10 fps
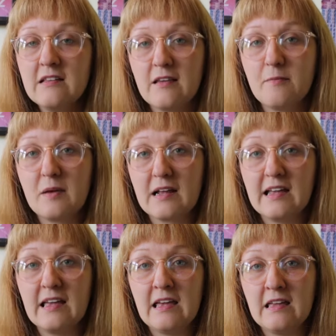
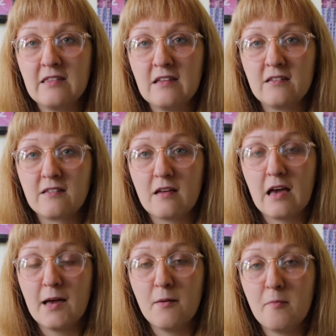typically there's
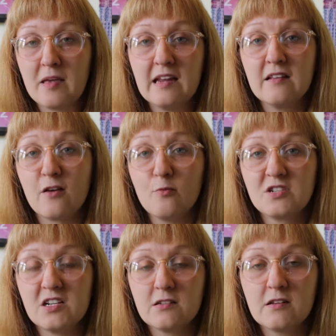a beginner's
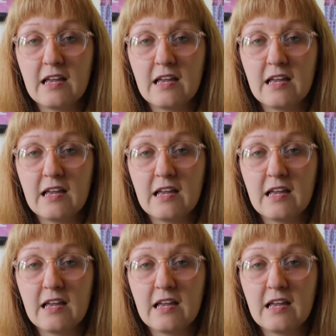option